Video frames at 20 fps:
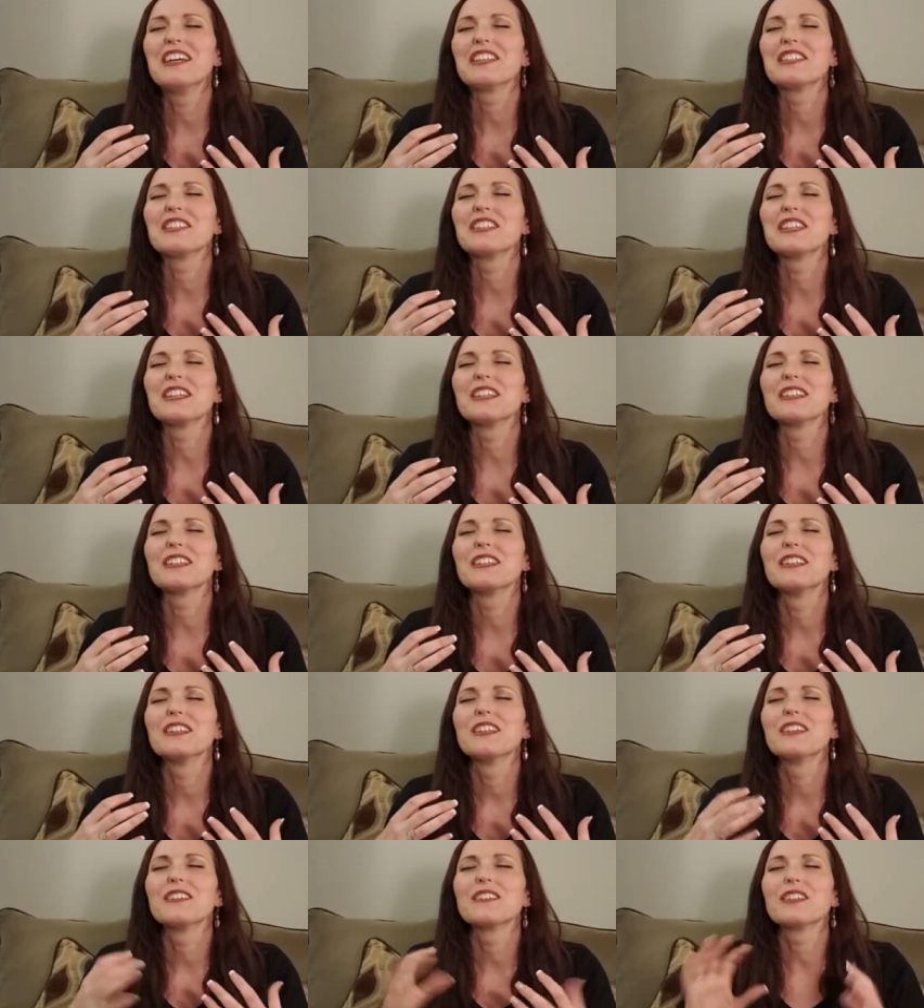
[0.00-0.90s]
that
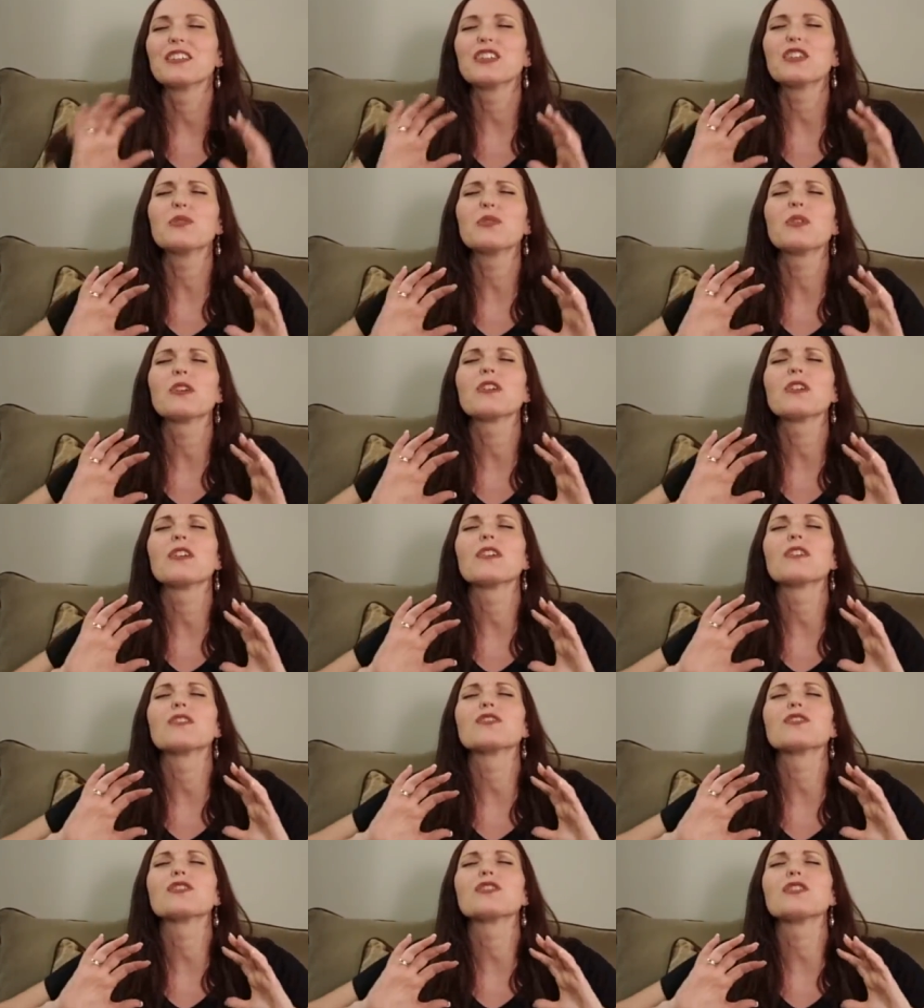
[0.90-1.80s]
that you are,
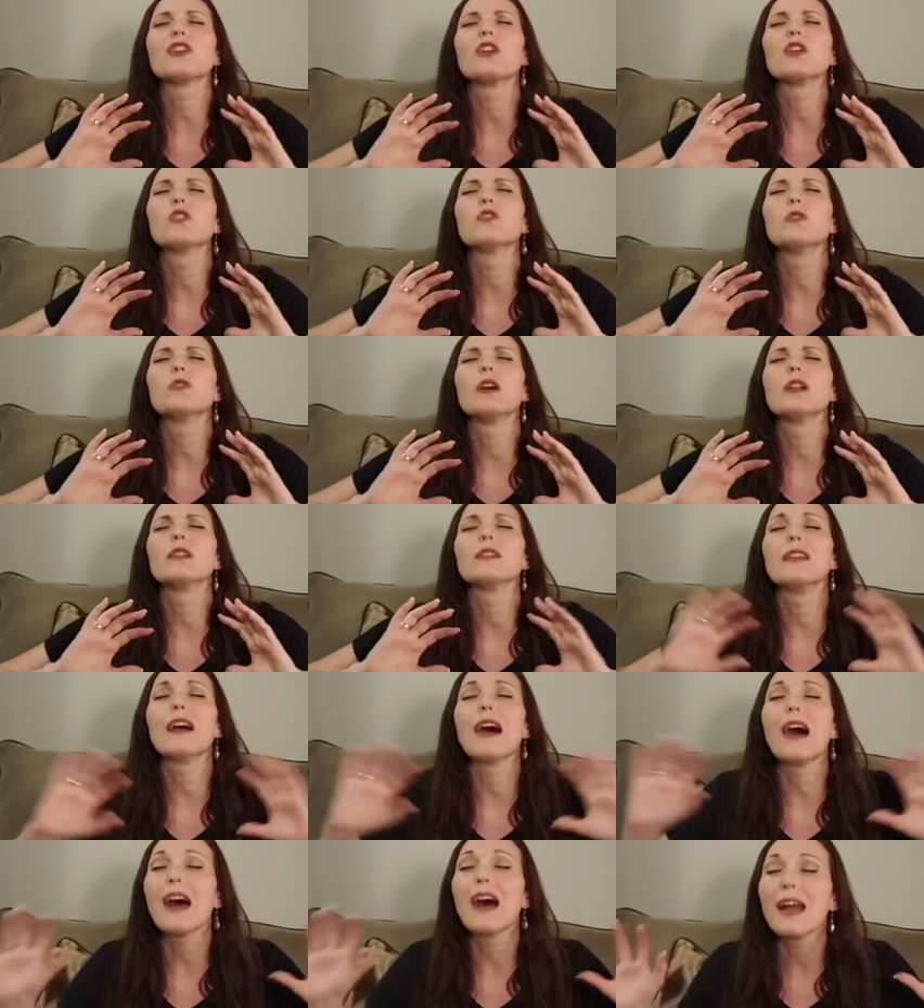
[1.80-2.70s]
are so
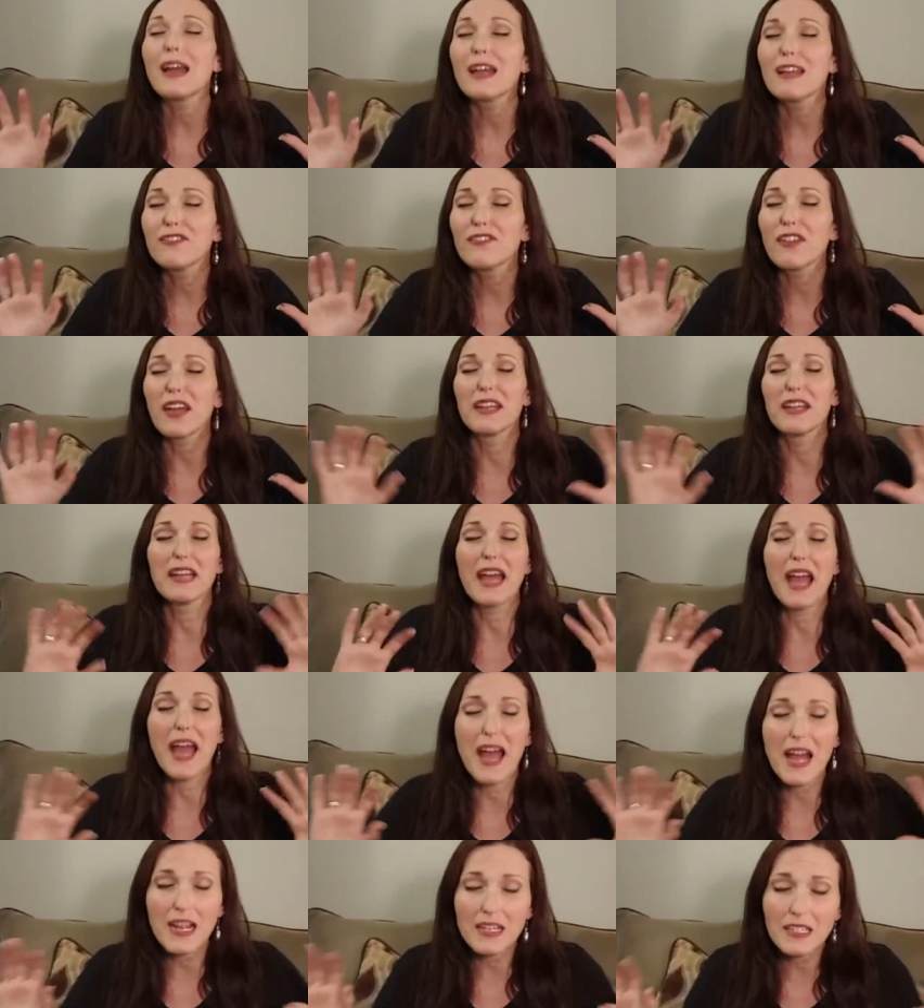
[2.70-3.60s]
alive and
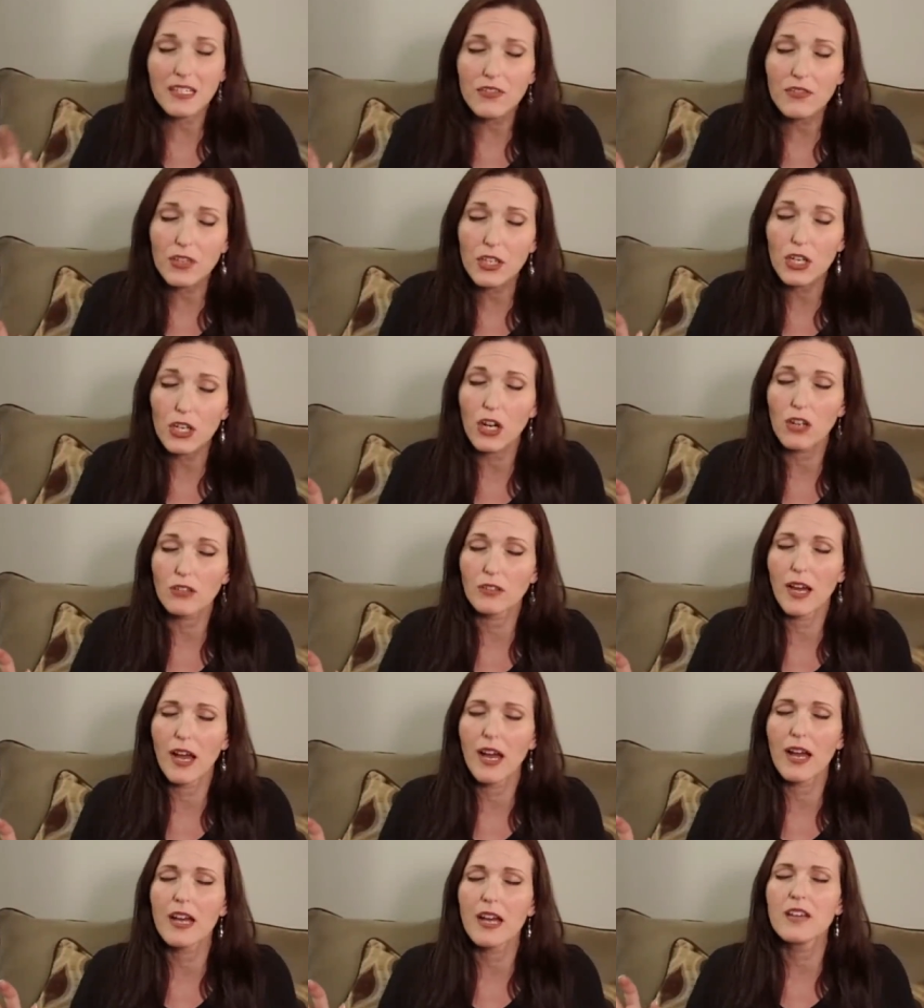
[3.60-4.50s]
active in our
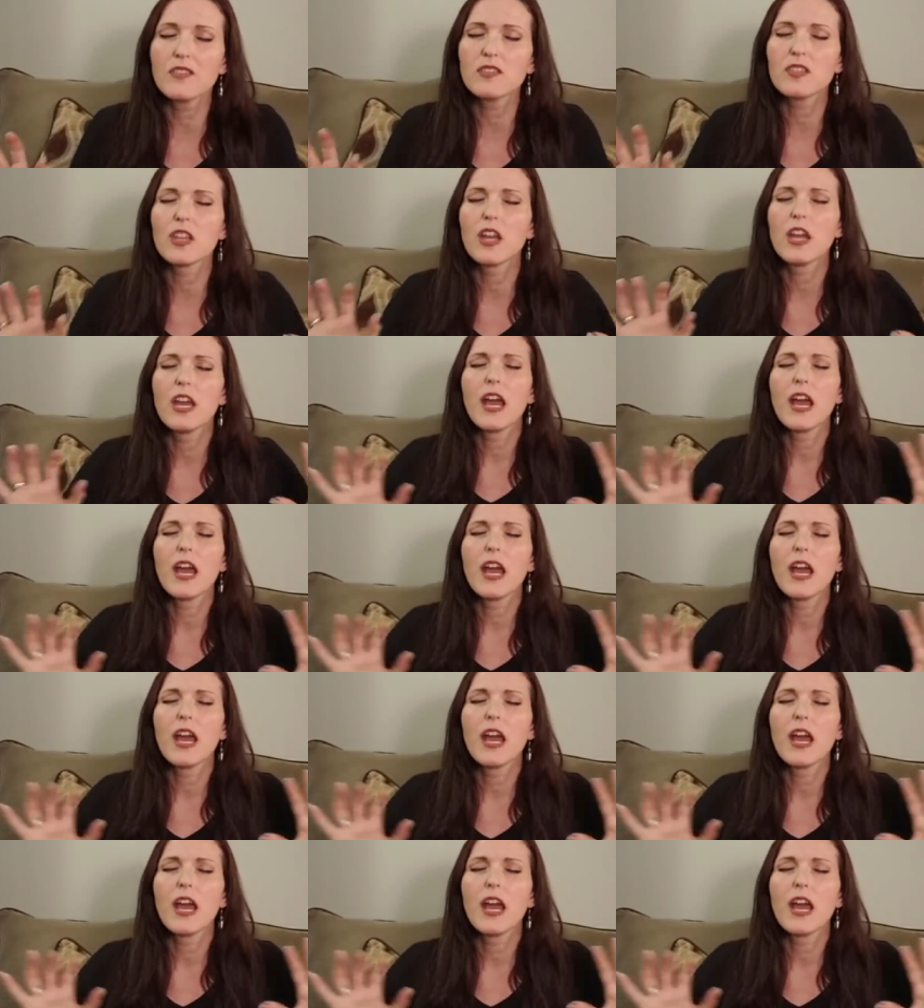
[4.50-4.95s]
lives,